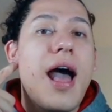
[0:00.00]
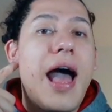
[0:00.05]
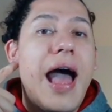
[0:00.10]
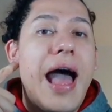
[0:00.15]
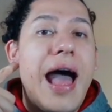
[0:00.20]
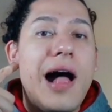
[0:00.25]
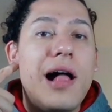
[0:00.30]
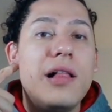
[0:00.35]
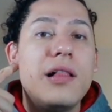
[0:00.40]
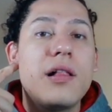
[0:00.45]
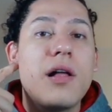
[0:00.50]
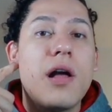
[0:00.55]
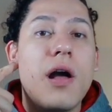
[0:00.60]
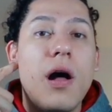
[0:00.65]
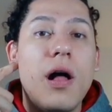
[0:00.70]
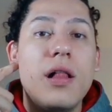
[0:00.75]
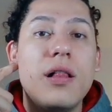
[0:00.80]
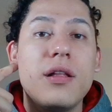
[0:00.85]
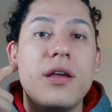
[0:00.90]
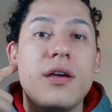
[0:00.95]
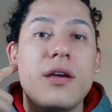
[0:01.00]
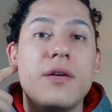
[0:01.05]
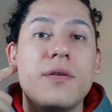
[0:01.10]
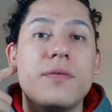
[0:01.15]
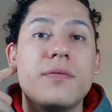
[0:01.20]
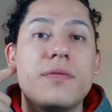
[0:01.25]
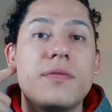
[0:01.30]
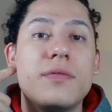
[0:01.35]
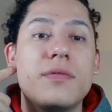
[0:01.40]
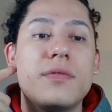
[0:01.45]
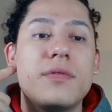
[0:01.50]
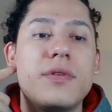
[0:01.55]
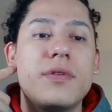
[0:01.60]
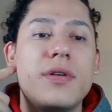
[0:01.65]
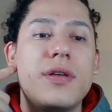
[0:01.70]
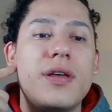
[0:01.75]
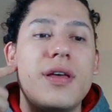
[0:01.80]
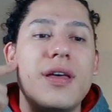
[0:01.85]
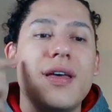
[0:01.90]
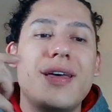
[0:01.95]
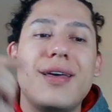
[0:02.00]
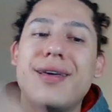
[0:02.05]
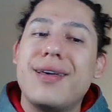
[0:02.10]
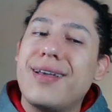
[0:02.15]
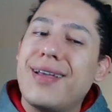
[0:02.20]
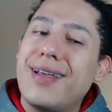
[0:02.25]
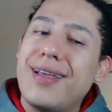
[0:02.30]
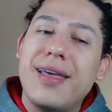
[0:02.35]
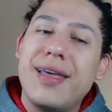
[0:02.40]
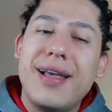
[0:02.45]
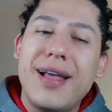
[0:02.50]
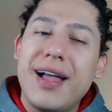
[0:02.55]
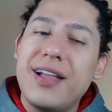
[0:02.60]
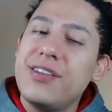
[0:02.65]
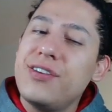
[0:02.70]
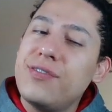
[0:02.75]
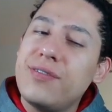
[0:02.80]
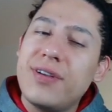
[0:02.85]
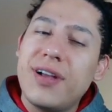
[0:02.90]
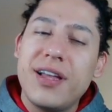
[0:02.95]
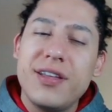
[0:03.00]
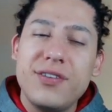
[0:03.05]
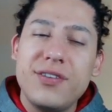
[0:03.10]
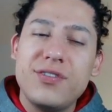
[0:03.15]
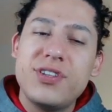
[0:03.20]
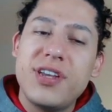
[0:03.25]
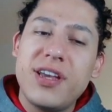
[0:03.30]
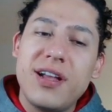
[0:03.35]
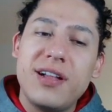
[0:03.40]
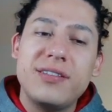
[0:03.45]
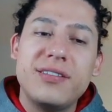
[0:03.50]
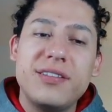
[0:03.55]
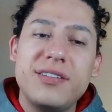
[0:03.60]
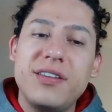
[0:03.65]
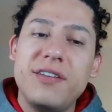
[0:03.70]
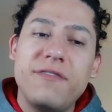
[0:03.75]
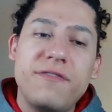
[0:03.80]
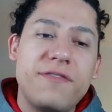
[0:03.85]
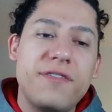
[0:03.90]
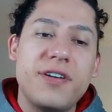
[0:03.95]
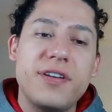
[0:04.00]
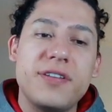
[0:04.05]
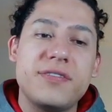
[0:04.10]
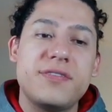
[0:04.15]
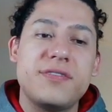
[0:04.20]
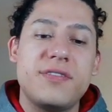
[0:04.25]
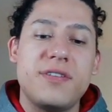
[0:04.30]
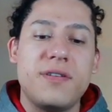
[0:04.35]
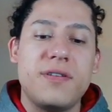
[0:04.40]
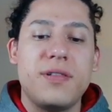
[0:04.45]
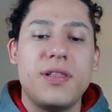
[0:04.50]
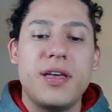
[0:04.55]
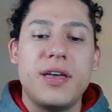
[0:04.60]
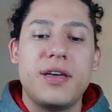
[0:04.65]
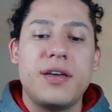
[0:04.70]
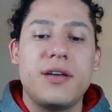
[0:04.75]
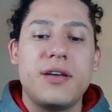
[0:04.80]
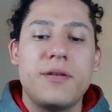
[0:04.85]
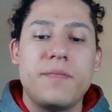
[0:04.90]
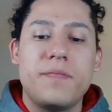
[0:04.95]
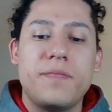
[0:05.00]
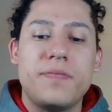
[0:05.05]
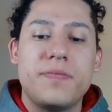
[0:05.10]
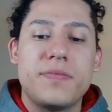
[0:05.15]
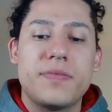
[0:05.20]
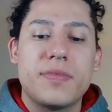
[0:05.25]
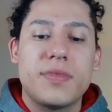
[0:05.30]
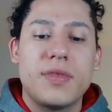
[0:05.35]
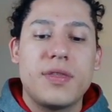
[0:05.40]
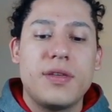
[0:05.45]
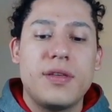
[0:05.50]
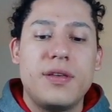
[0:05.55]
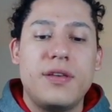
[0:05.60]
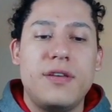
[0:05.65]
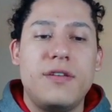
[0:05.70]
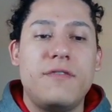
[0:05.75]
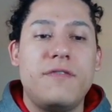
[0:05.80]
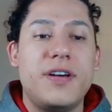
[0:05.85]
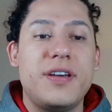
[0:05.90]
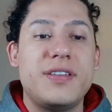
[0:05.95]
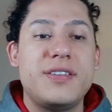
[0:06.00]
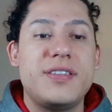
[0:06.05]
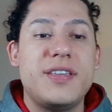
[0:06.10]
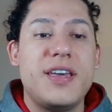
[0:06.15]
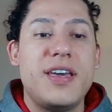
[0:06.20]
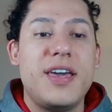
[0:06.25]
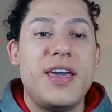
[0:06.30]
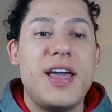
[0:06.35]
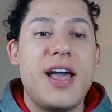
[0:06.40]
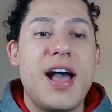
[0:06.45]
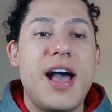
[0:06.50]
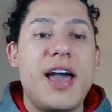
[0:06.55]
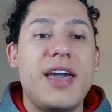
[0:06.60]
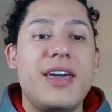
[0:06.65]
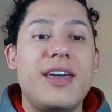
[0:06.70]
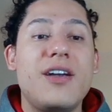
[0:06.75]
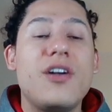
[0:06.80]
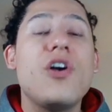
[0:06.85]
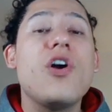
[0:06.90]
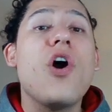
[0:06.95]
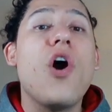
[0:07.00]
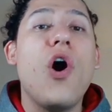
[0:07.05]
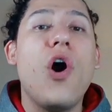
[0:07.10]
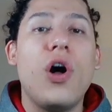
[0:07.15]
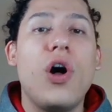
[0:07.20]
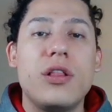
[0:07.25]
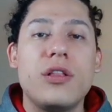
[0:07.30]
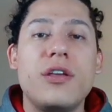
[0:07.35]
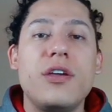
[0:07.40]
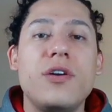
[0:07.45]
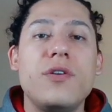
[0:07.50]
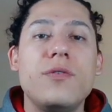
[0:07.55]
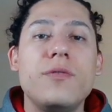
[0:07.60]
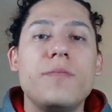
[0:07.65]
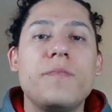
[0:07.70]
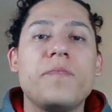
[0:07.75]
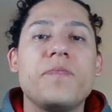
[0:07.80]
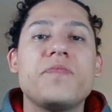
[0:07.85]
I'll call you. Can you tell the difference though? Like, if I say, I call you.